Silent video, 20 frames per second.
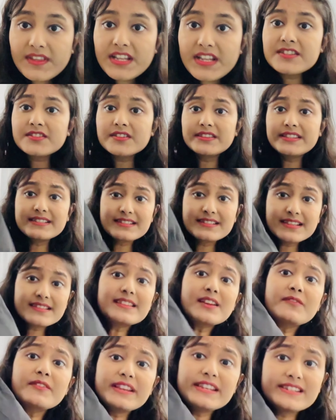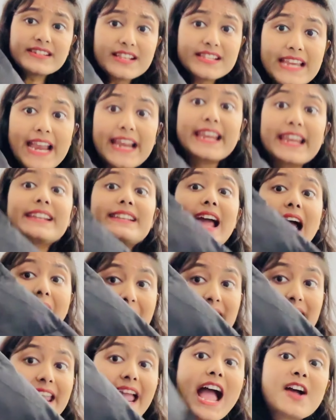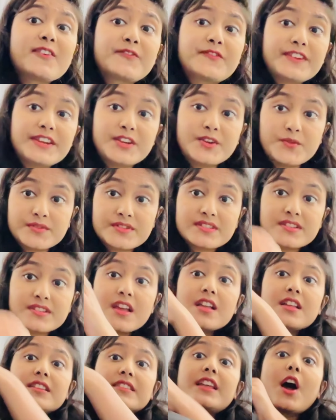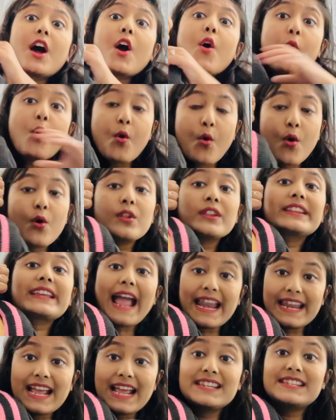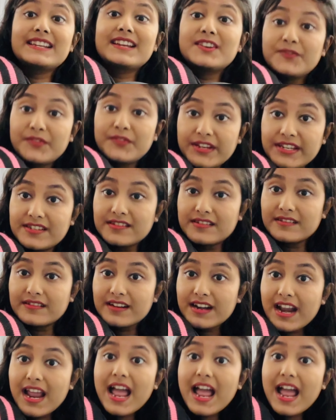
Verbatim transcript: So this is the winter jacket I have used the whole Canadian winter